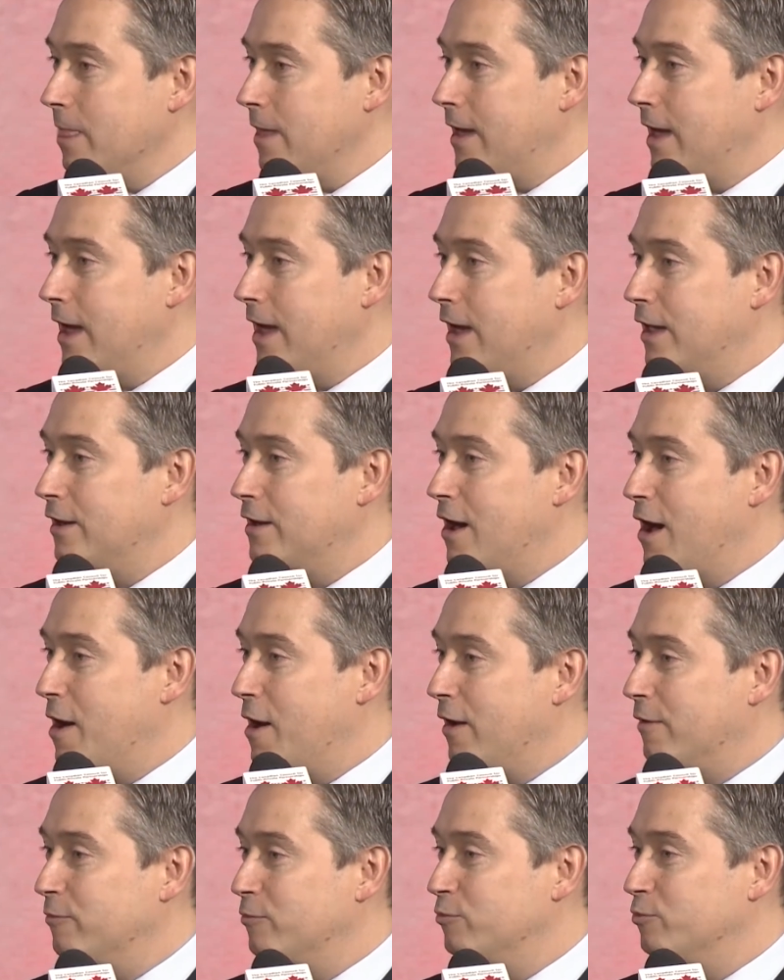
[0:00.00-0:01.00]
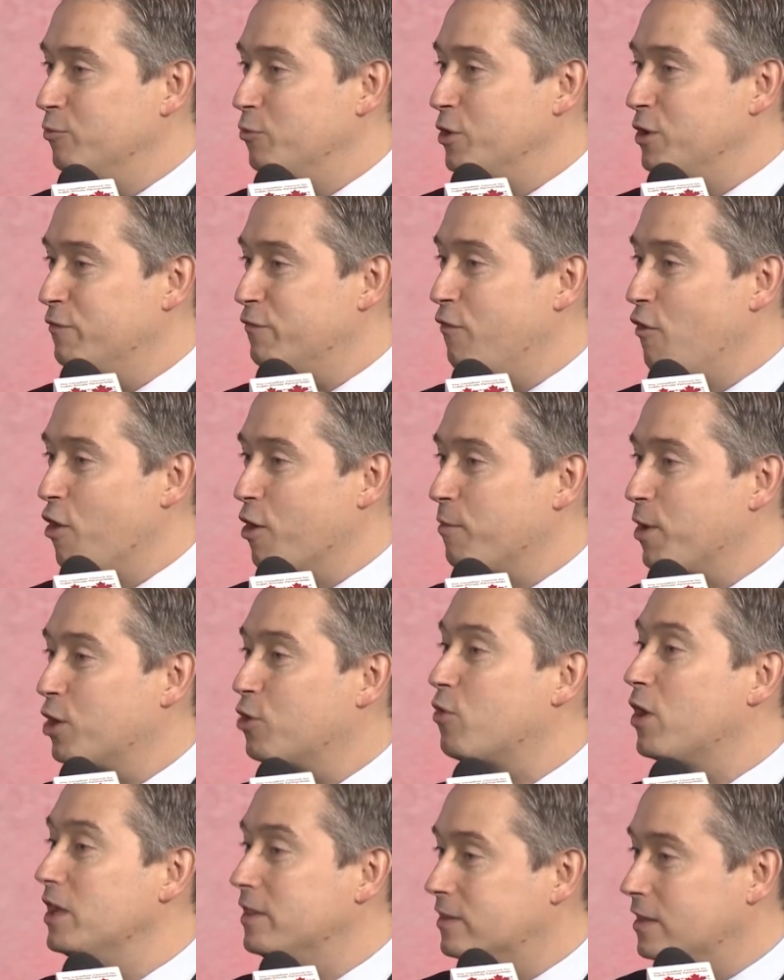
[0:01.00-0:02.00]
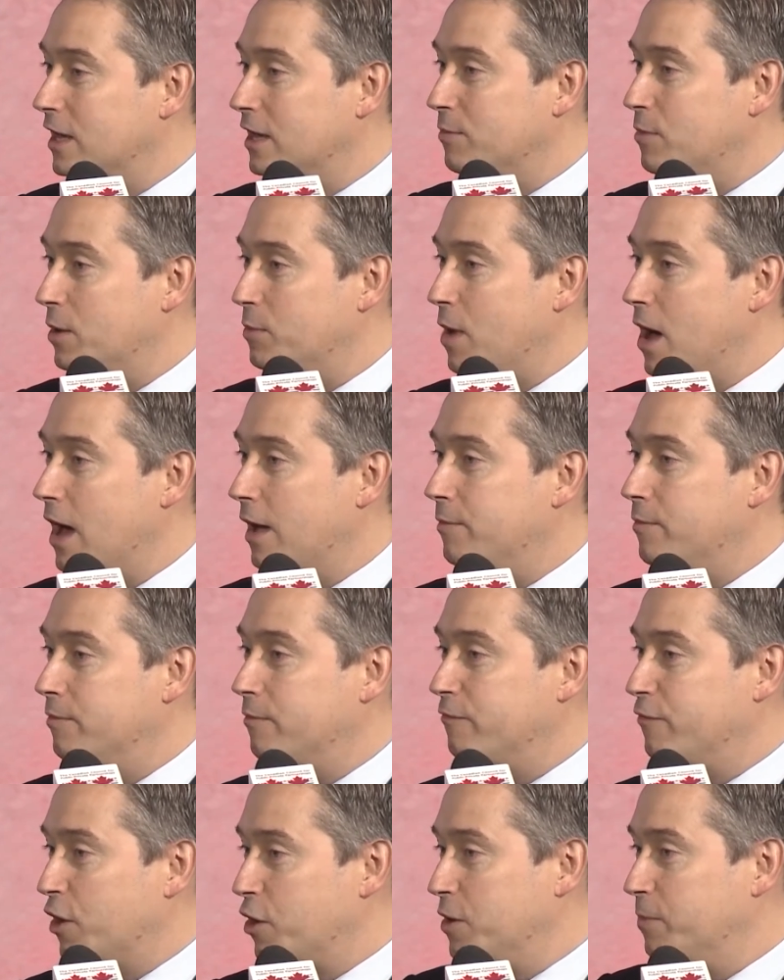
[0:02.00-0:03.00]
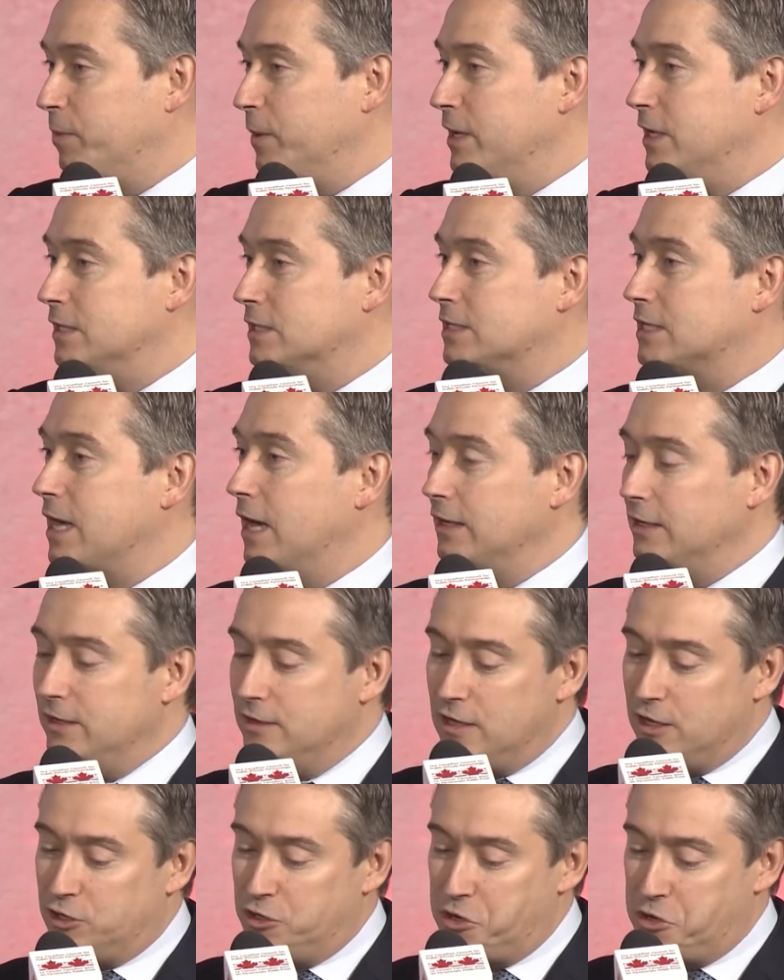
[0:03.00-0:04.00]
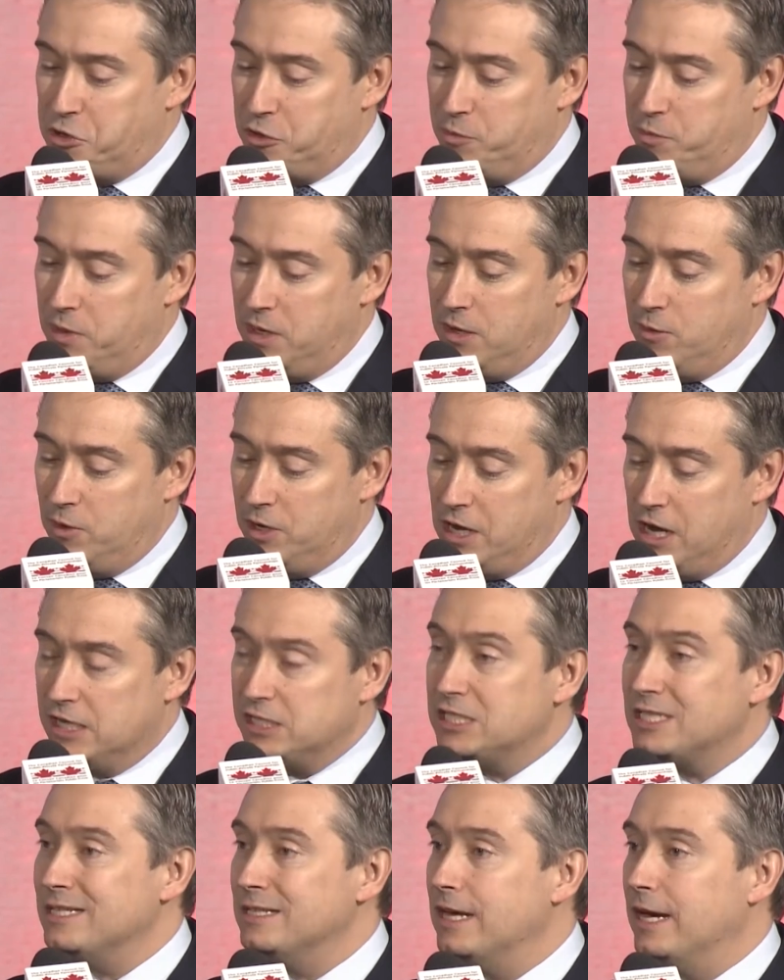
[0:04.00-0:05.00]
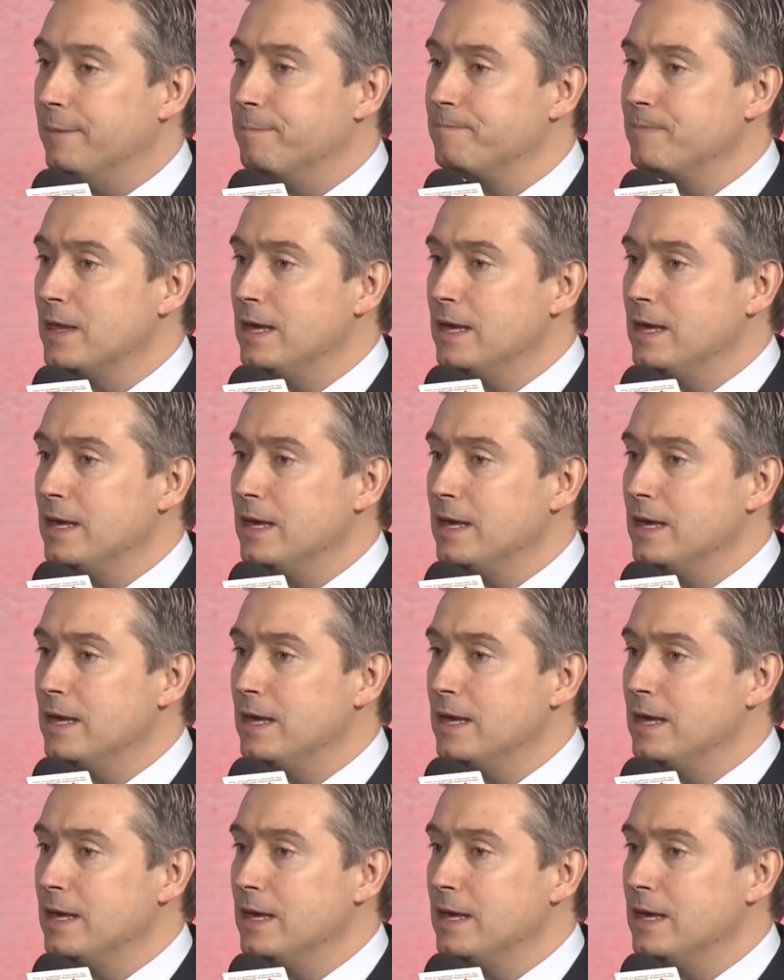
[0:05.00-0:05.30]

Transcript: And uh, we form a great team, and I'm very pleased, Kelly, that you could be with us today.